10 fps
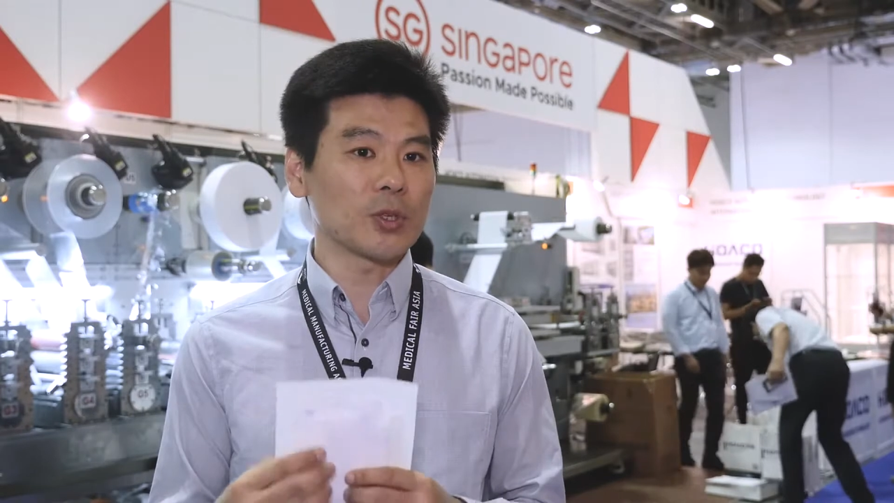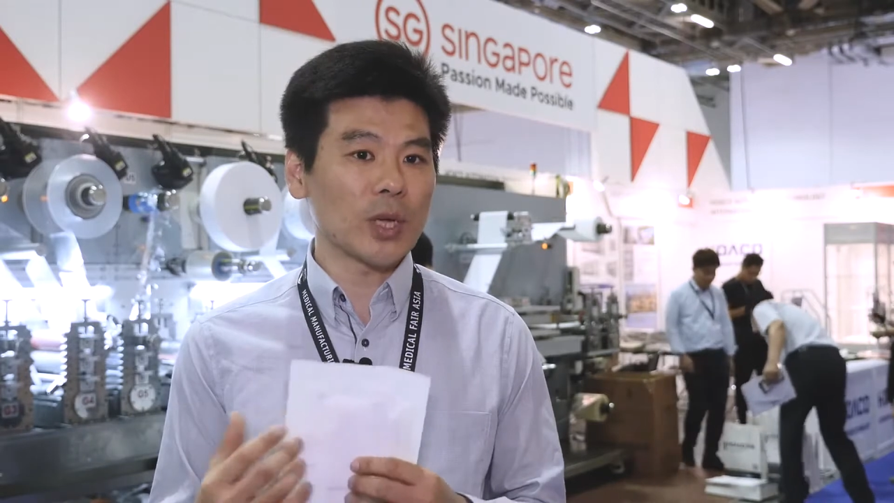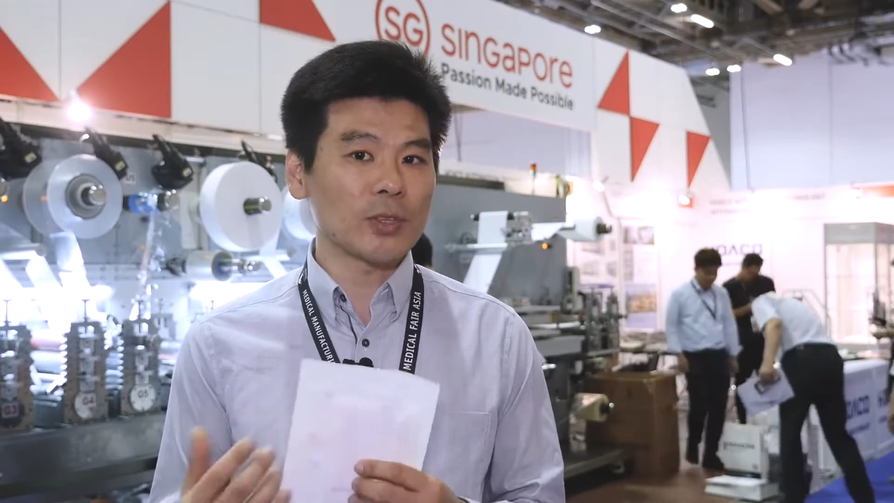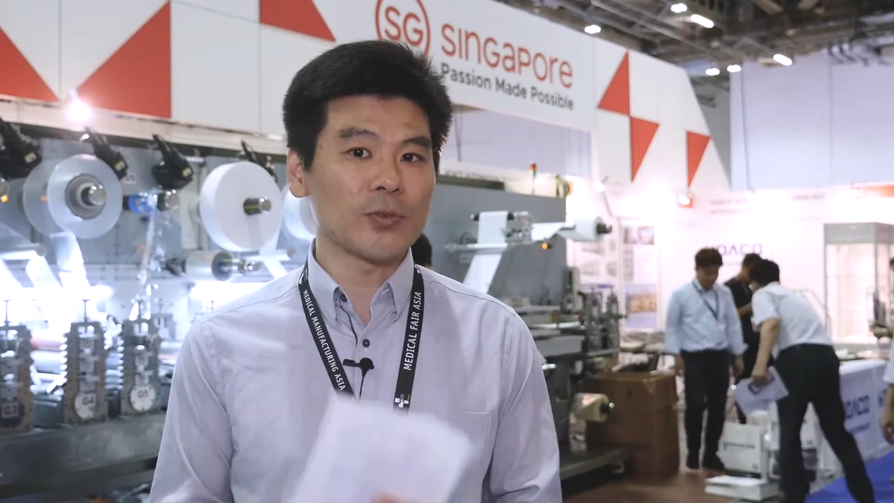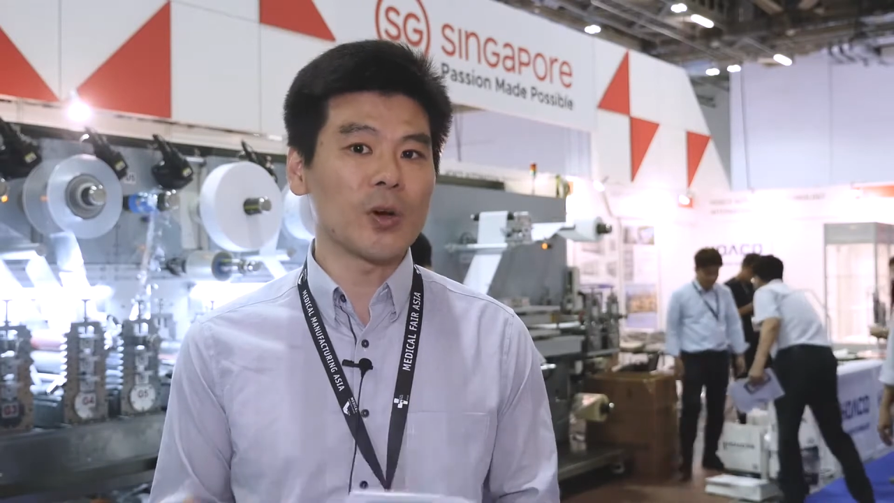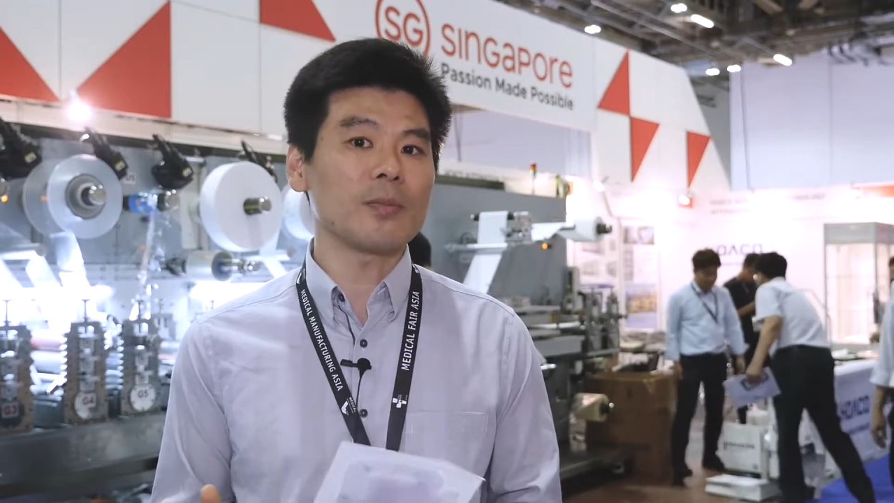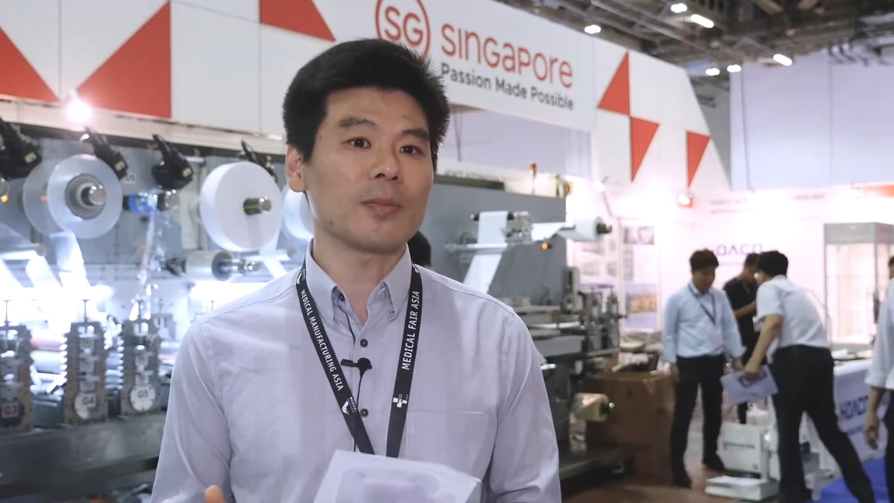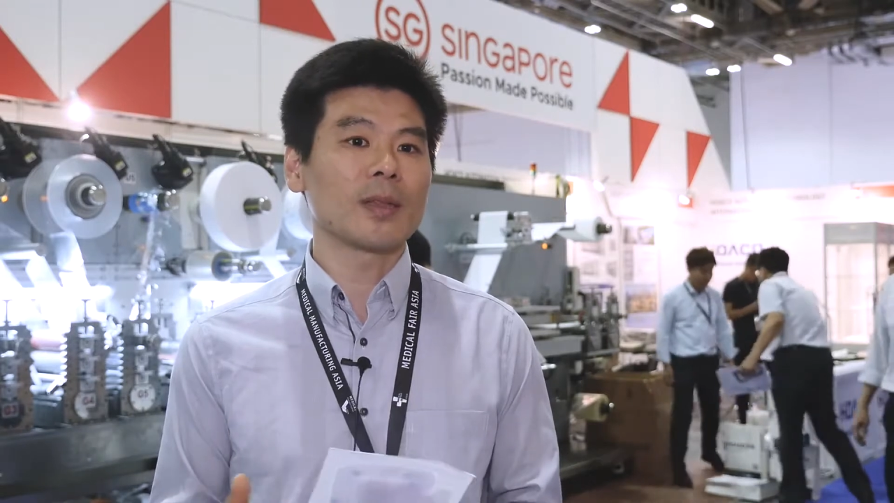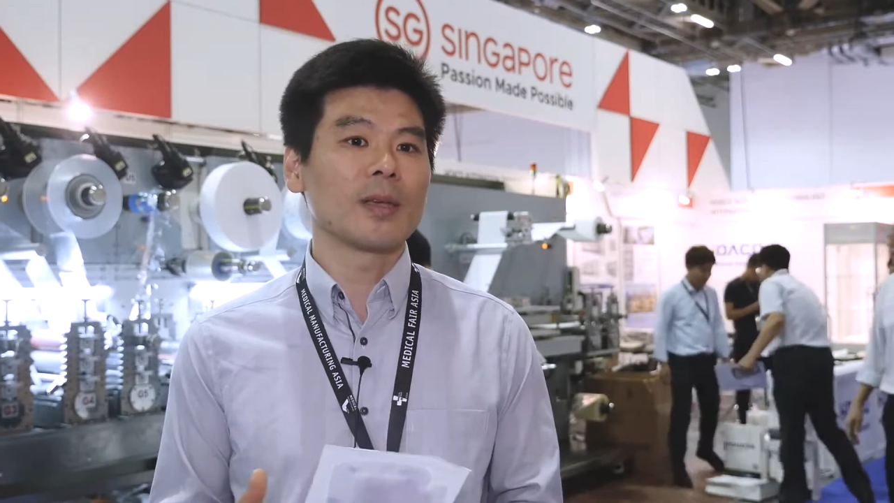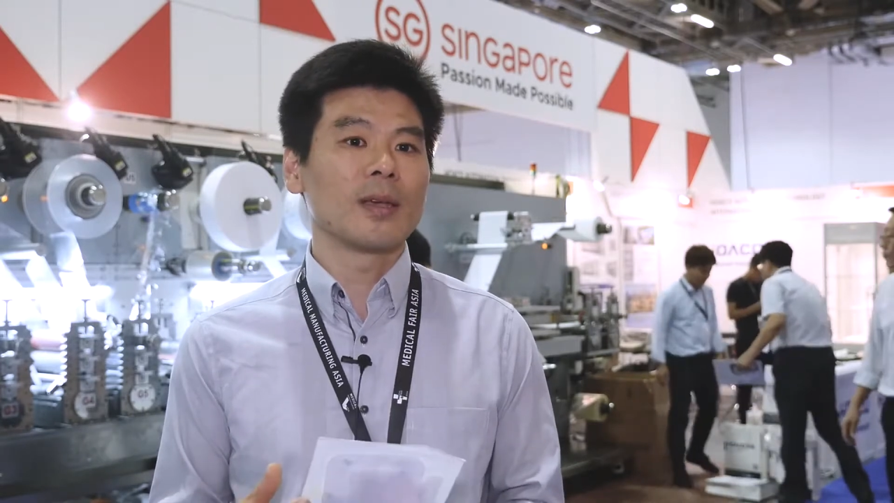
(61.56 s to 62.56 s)
transformed,
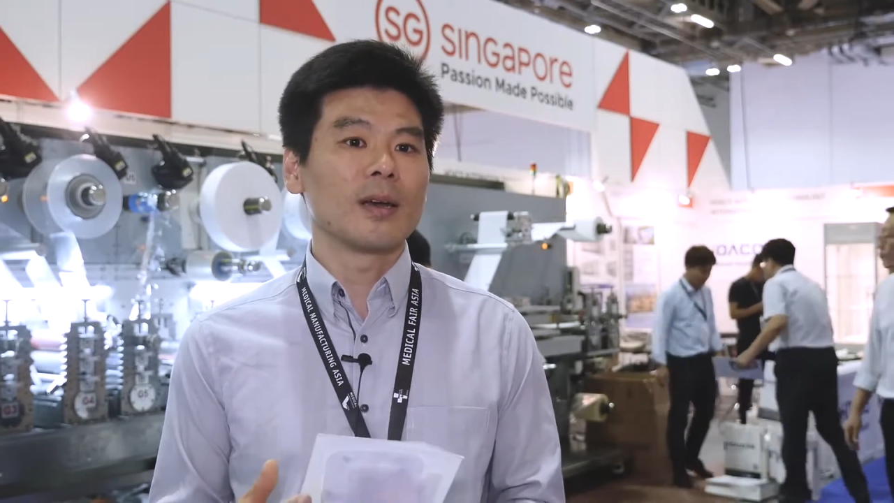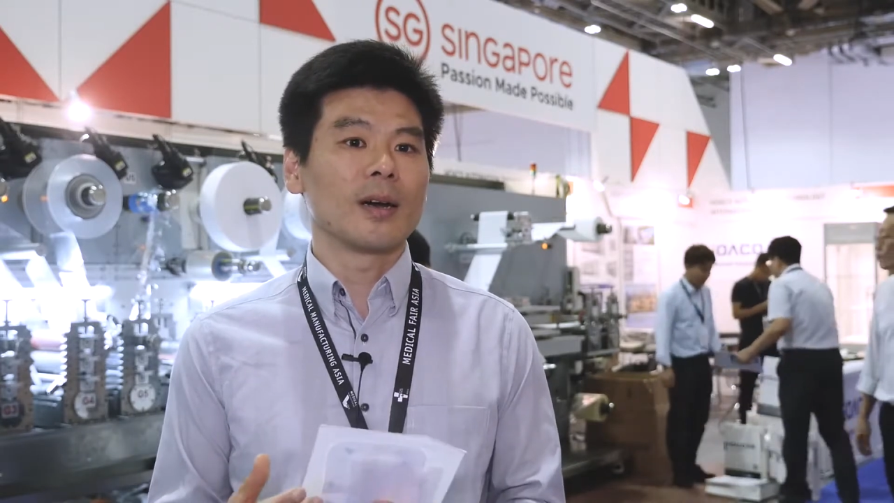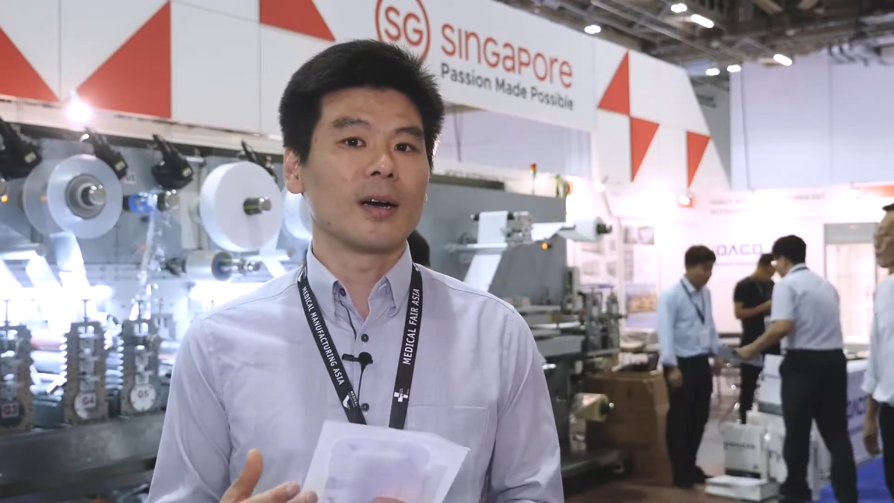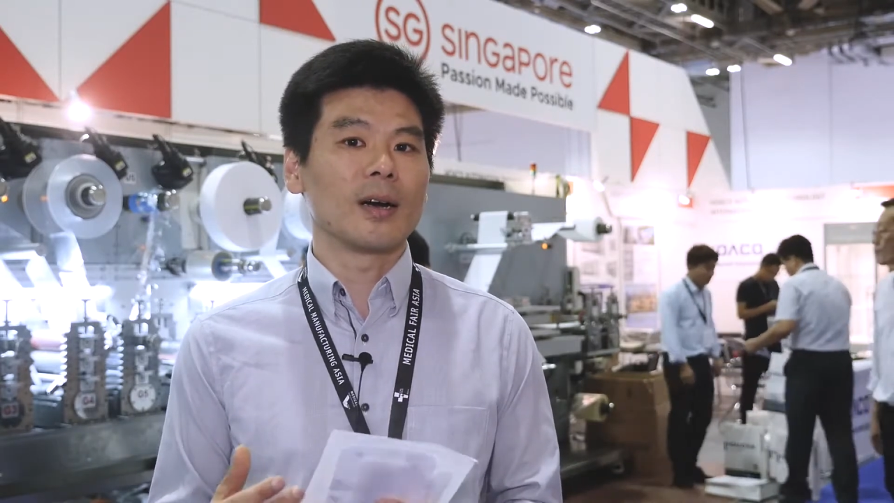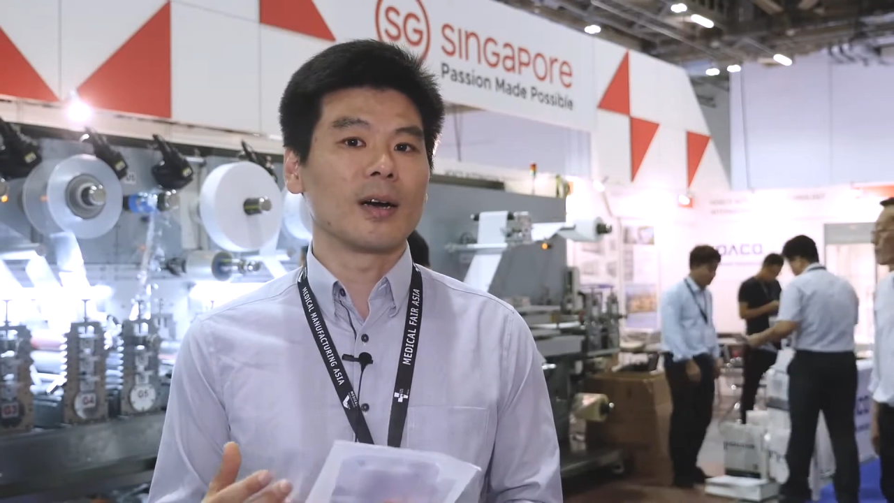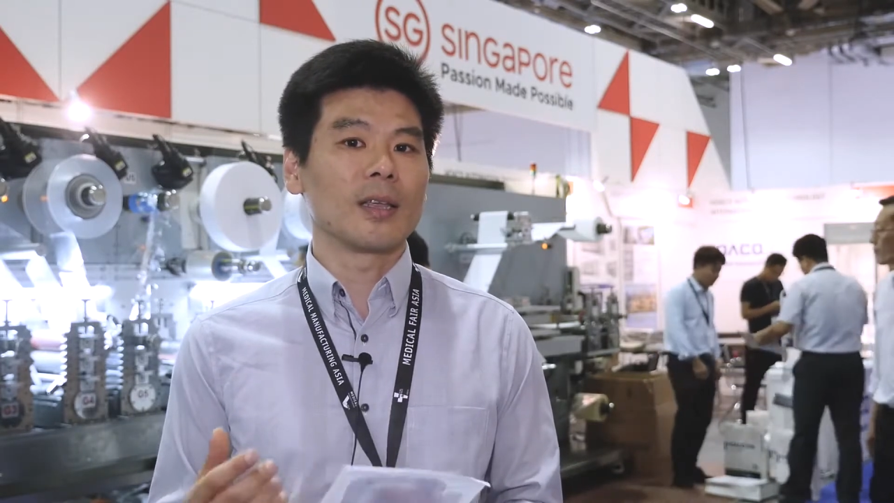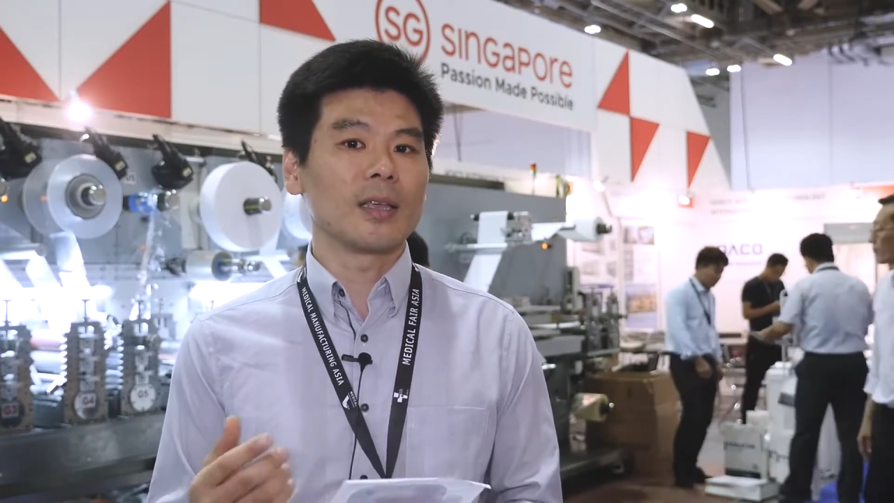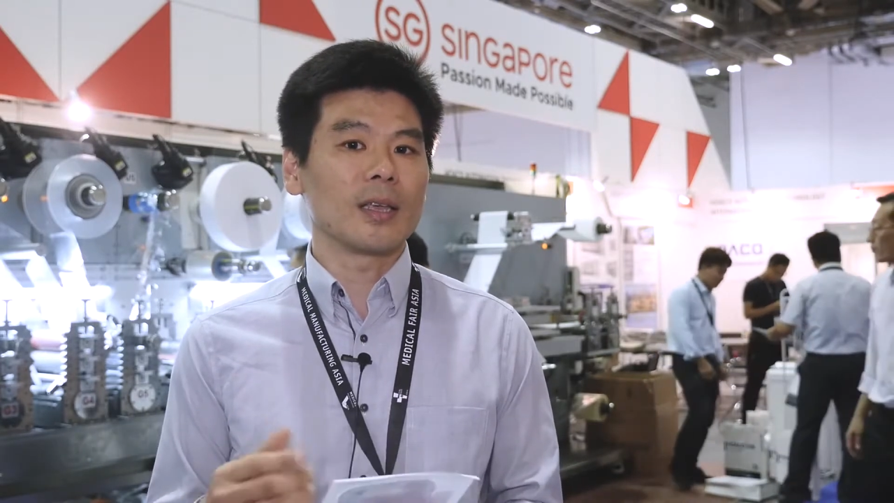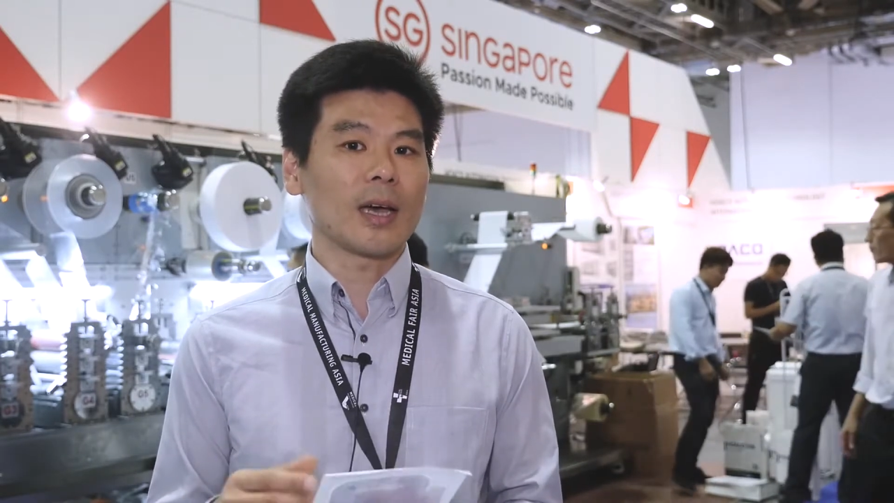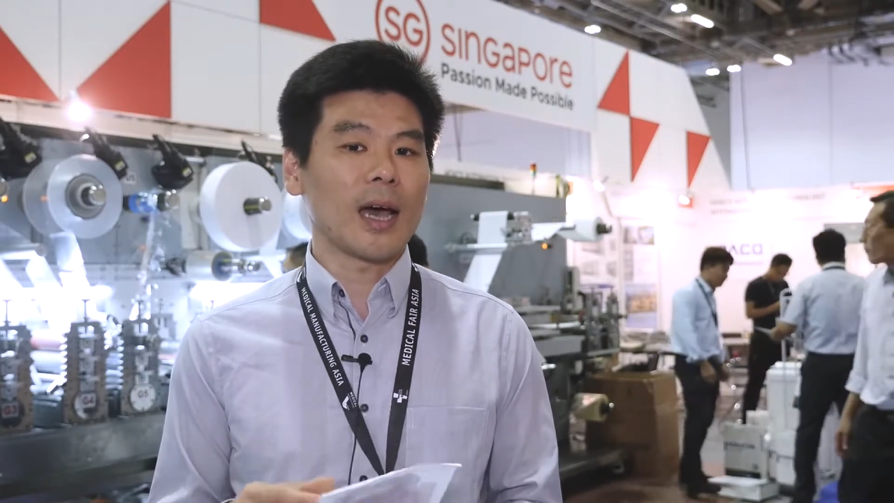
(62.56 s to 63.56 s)

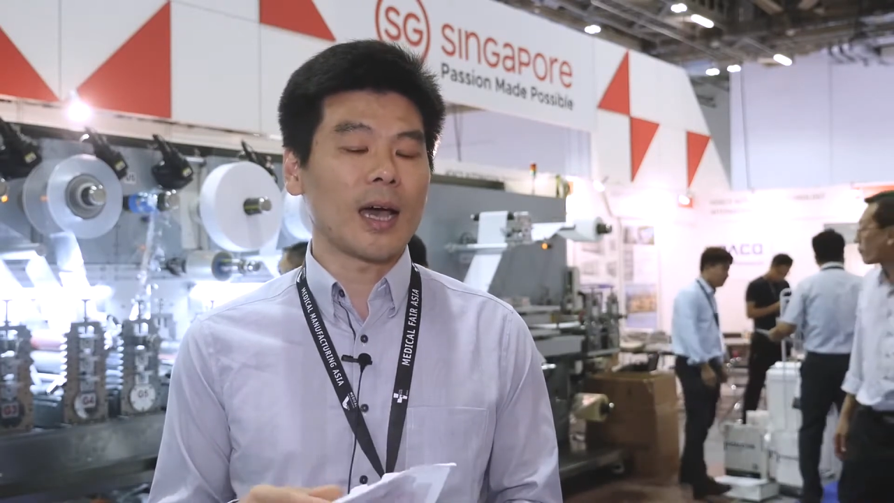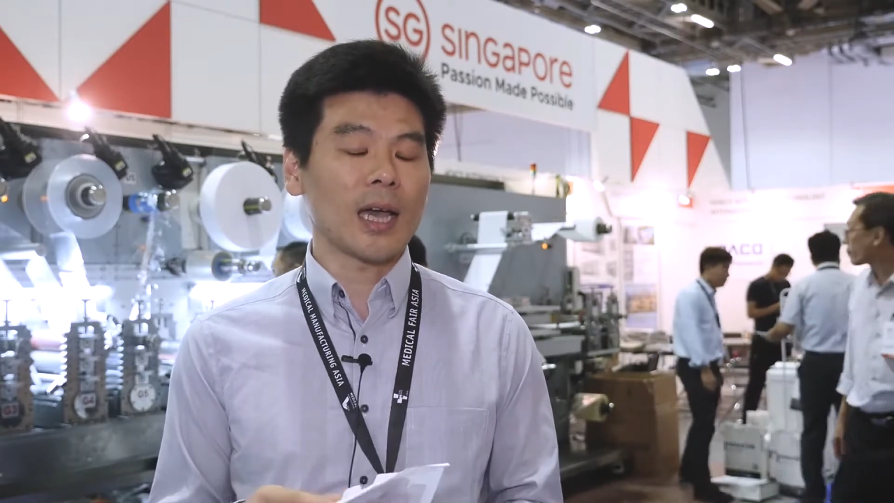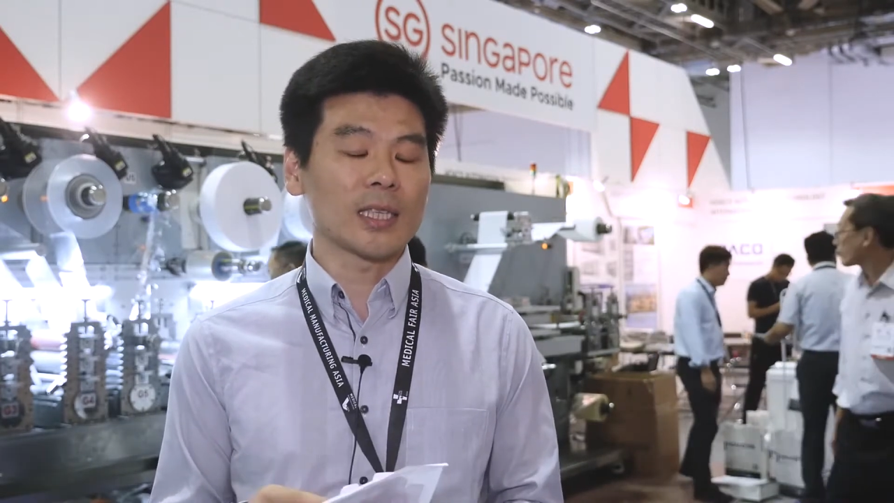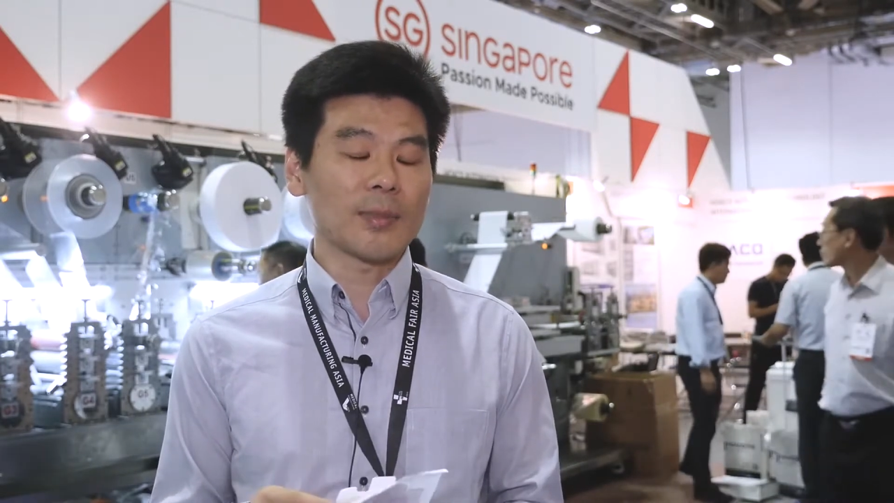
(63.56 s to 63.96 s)
has